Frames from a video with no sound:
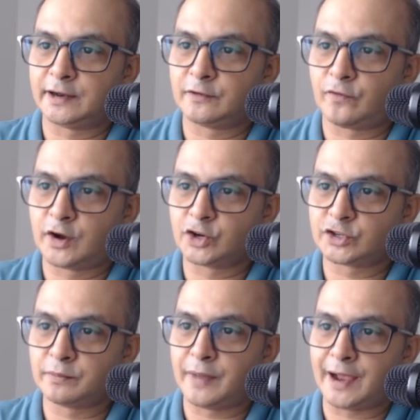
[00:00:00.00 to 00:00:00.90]
the
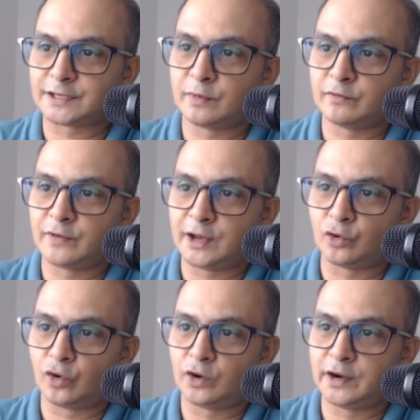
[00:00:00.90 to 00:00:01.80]
function maximum value
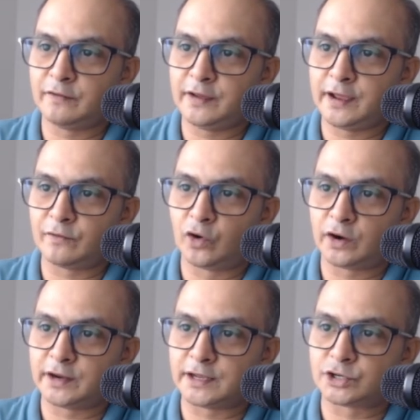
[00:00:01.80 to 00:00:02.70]
already we have
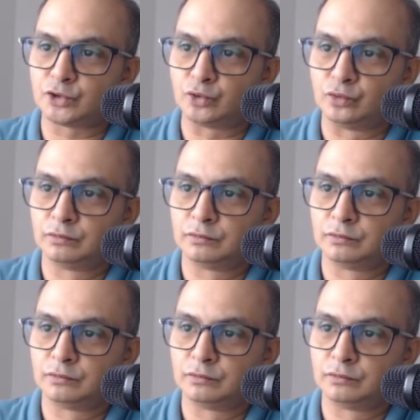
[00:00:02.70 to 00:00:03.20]
got as 2.